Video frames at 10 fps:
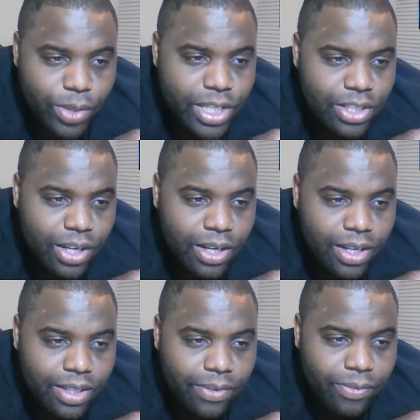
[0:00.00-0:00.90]
We
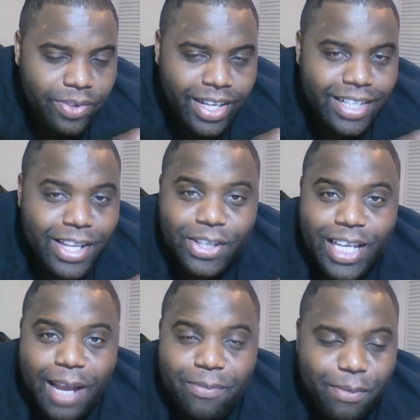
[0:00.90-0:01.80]
saw another
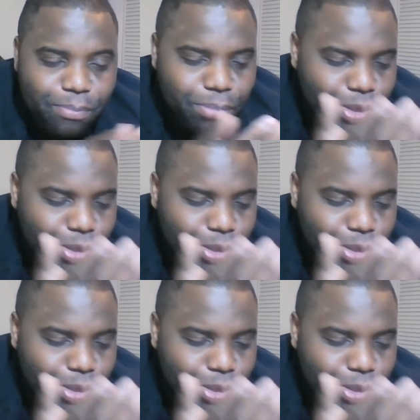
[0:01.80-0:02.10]
game that